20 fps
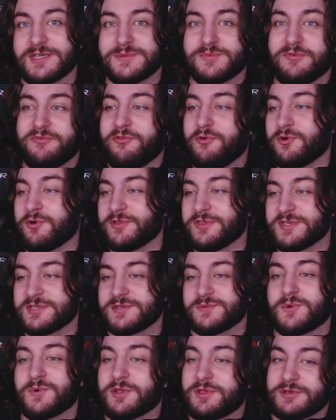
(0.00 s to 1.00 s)
things before, and
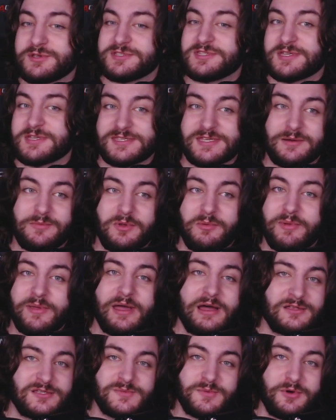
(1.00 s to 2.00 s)
this is one of those things that I'm going to
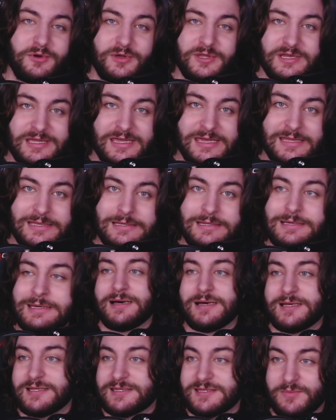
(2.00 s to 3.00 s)
be outspoken again.
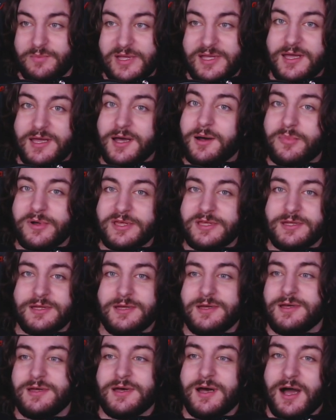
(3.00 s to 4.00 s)
It's a big company,
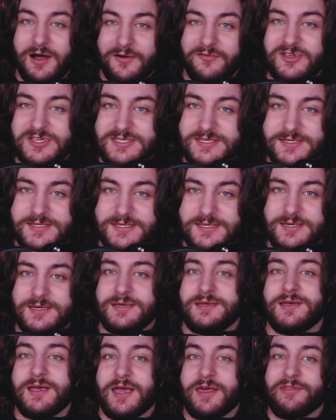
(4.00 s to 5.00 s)
obviously,
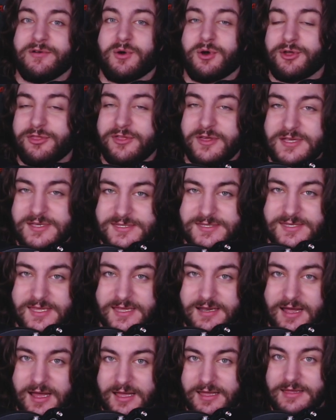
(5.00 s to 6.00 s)
and there are things
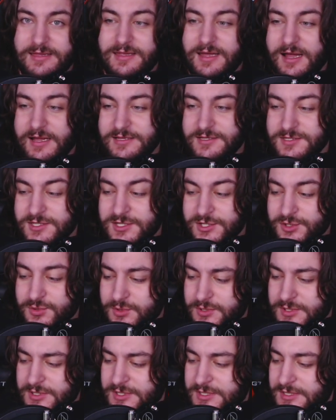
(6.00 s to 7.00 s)
that I
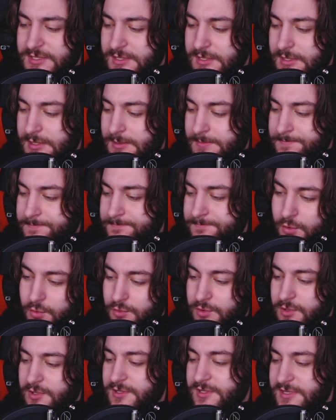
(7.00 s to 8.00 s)
genuinely
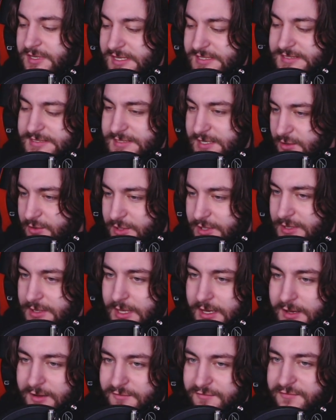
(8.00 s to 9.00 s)
don't necessarily
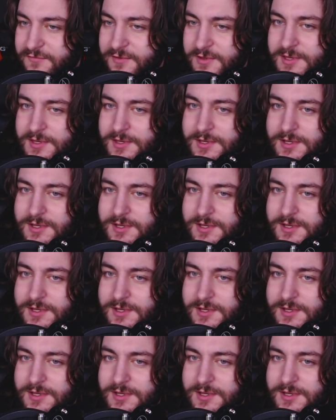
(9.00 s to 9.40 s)
love